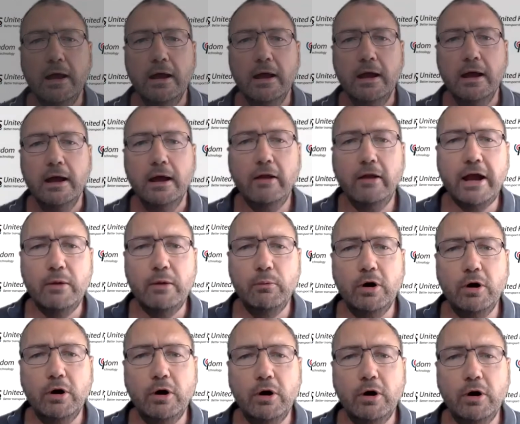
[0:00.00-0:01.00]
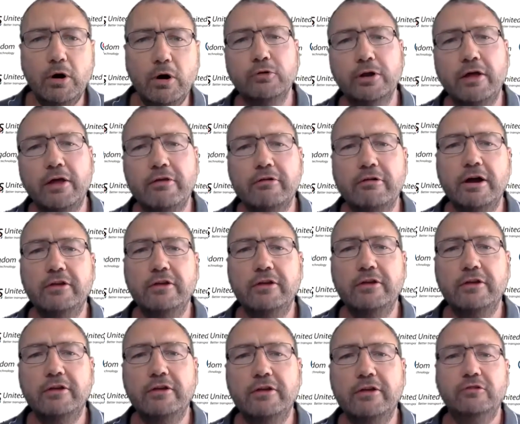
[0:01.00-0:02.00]
Hello again, welcome to another
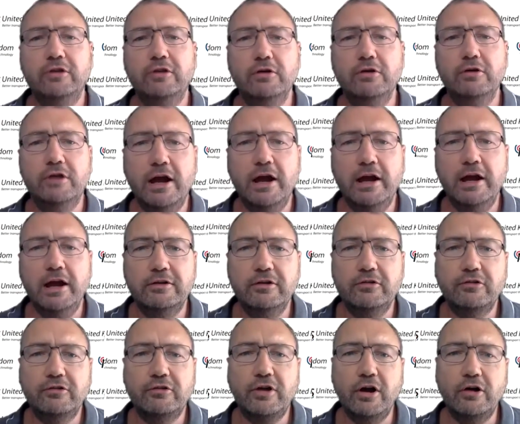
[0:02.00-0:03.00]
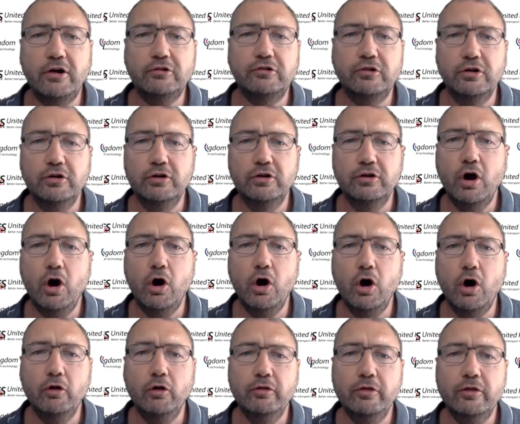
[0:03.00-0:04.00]
ITS UK discussion
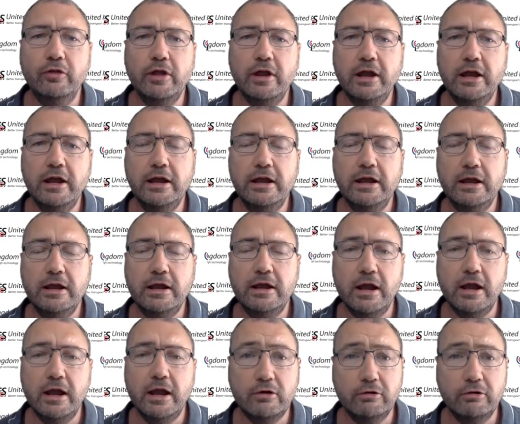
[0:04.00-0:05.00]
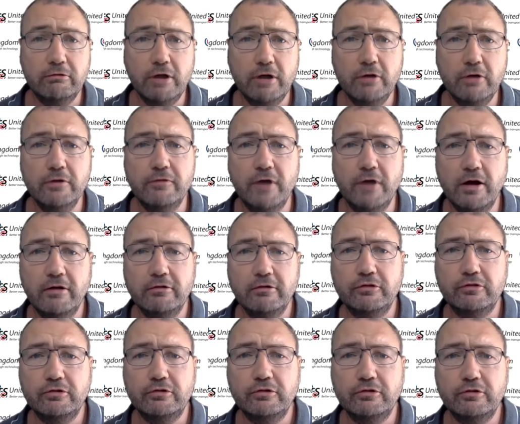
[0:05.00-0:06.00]
on the
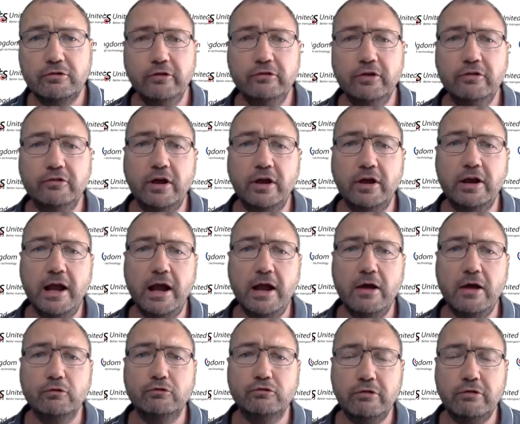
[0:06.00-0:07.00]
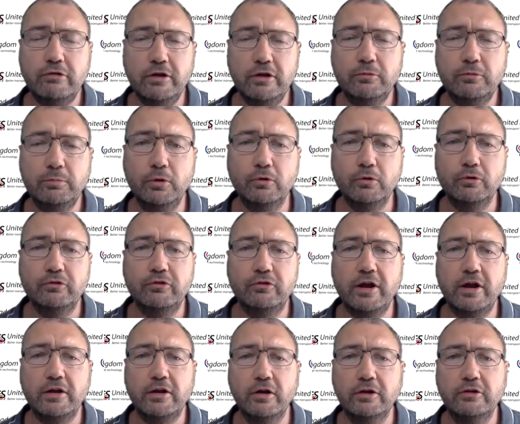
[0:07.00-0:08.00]
coronavirus crisis and how transport
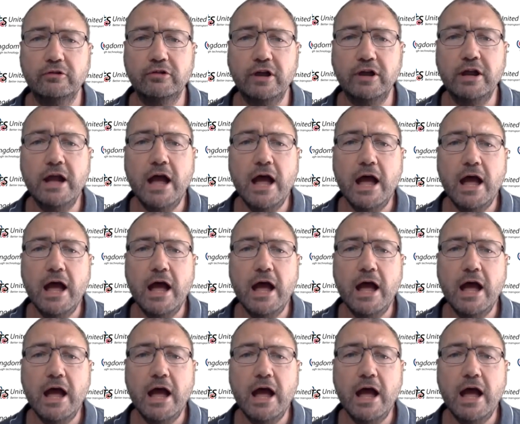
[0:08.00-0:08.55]
technology